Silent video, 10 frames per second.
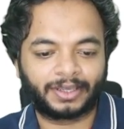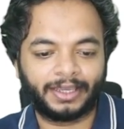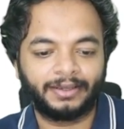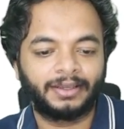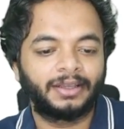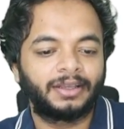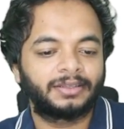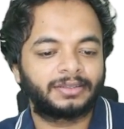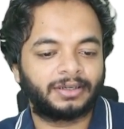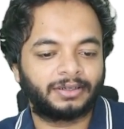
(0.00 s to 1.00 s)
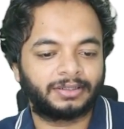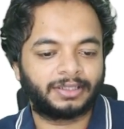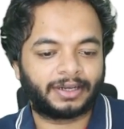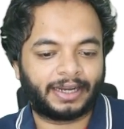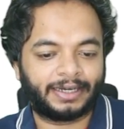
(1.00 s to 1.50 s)
Okay,
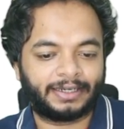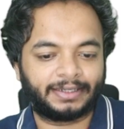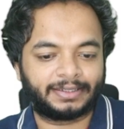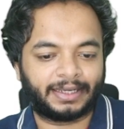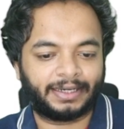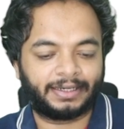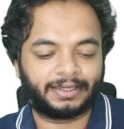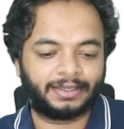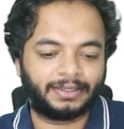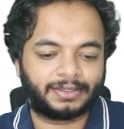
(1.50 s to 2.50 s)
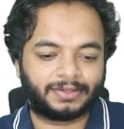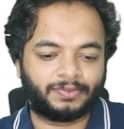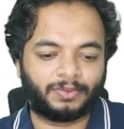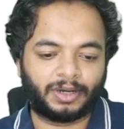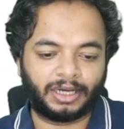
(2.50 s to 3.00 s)
so the right hand side
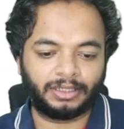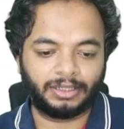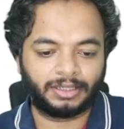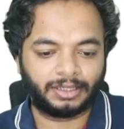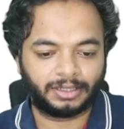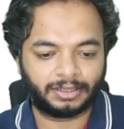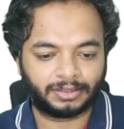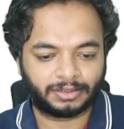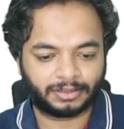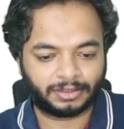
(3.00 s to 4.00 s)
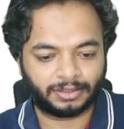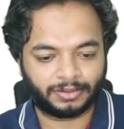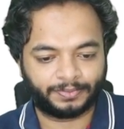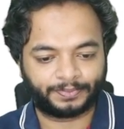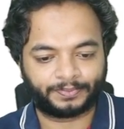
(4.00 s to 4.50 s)
is 1,
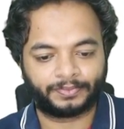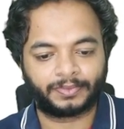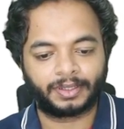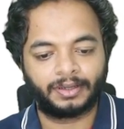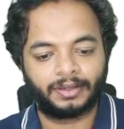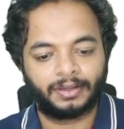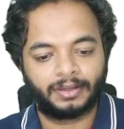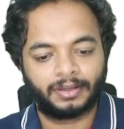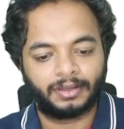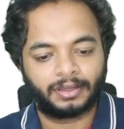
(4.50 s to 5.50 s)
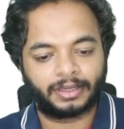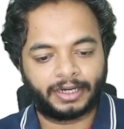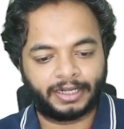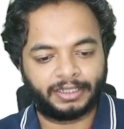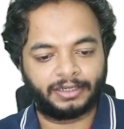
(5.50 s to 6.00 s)
so
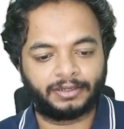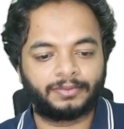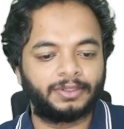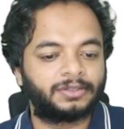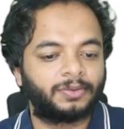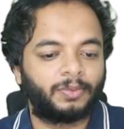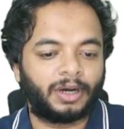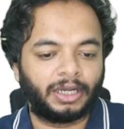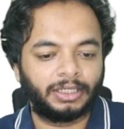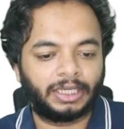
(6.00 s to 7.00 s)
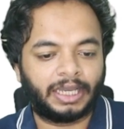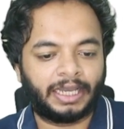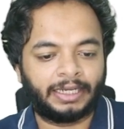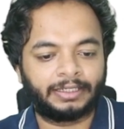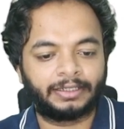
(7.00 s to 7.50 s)
greater than equals to 1.
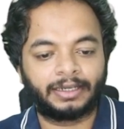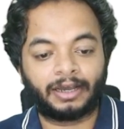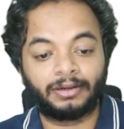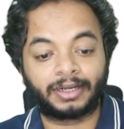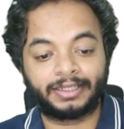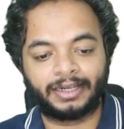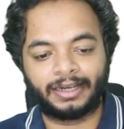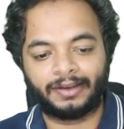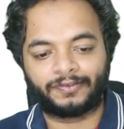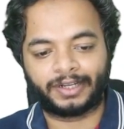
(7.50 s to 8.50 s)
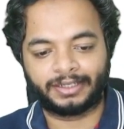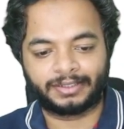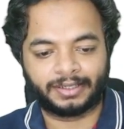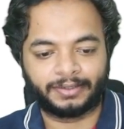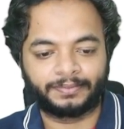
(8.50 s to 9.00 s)
And now look at the left
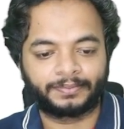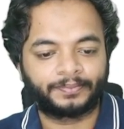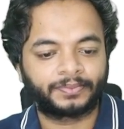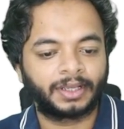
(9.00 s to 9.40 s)
hand side.